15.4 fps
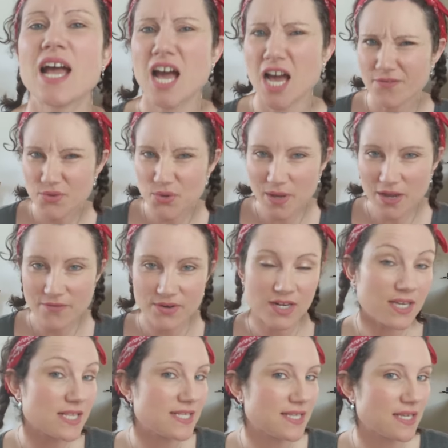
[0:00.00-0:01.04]
Have you ever
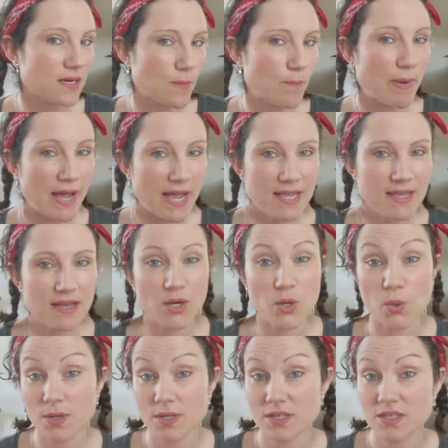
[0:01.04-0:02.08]
considered buying a
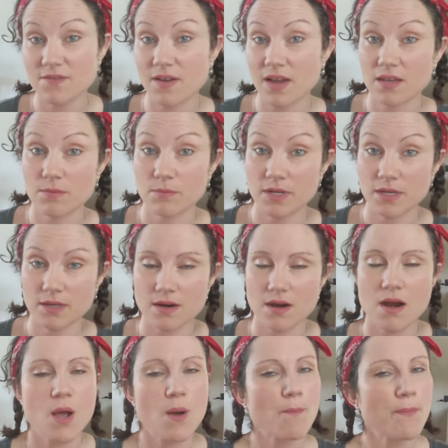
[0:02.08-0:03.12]
cordless vacuum cleaner,
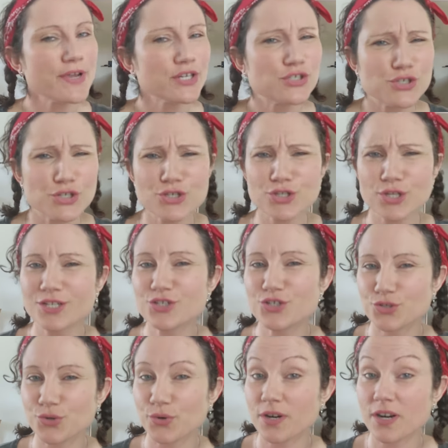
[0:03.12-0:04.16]
but you're just not
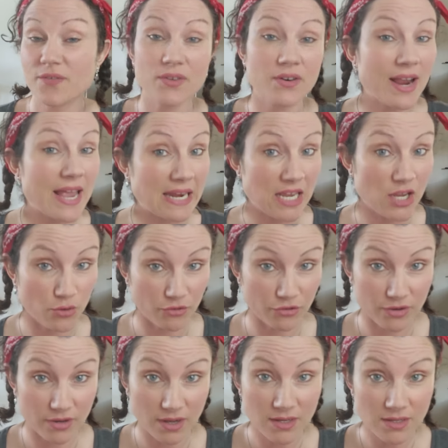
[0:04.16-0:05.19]
sure if they're any good
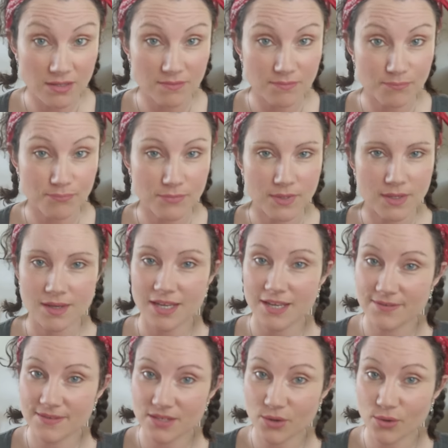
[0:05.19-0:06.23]
or not?
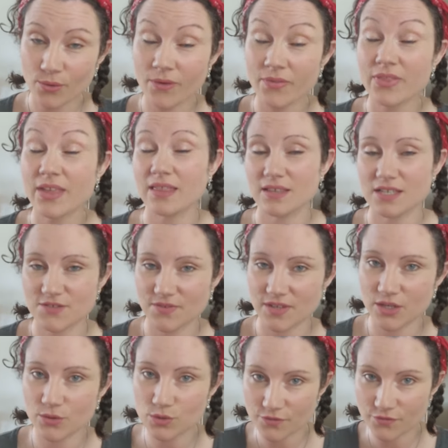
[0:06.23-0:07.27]
If so, then this
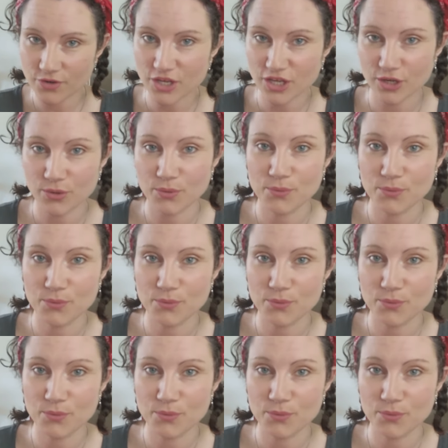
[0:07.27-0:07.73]
video is for you.